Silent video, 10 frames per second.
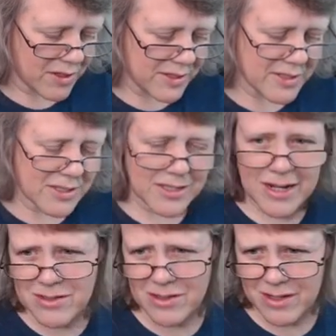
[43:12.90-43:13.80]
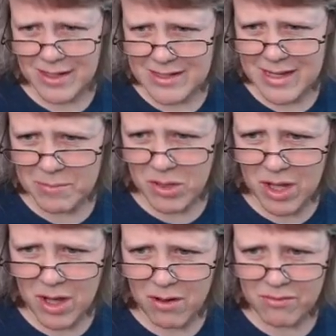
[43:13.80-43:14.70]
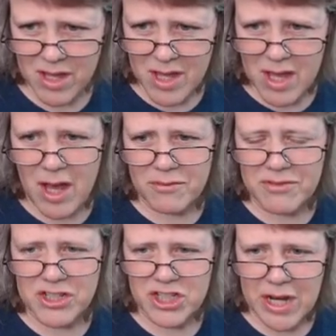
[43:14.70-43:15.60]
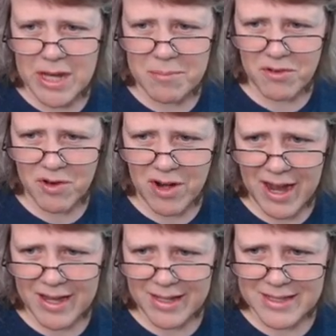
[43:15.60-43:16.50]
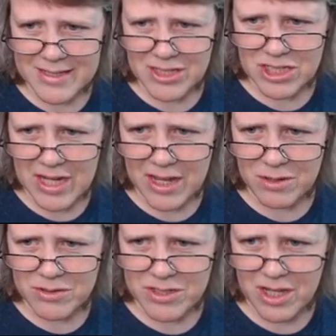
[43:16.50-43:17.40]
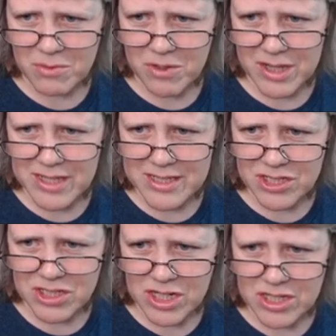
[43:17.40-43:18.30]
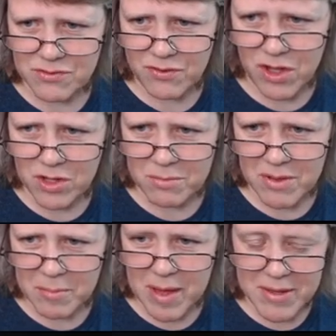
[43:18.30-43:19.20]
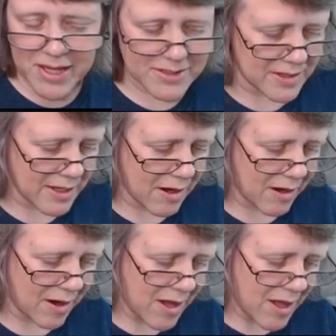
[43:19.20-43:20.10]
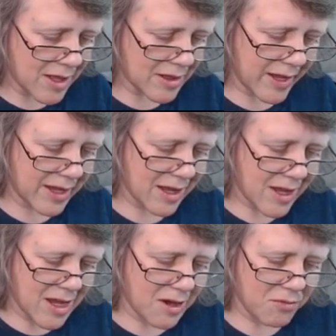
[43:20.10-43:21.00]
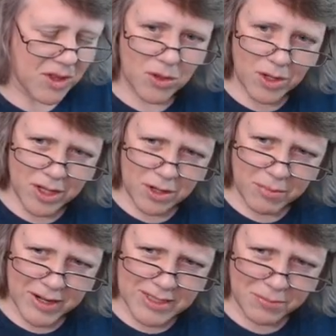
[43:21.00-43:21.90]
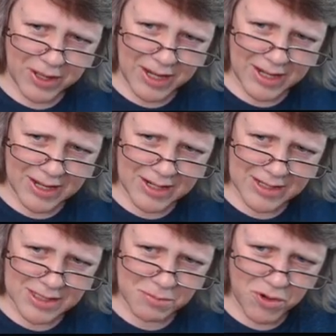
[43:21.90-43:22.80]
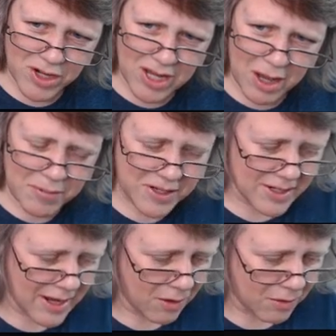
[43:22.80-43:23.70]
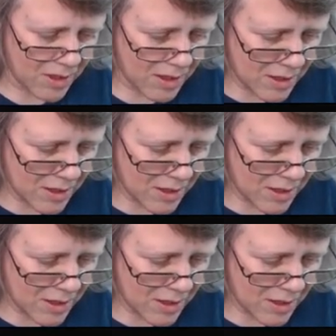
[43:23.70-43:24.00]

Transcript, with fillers: This is an excellent example of of the shape of your highlights and shadows can really suggest volume that maybe isn't there. Like if we look at her breastplate, it is pretty up and down.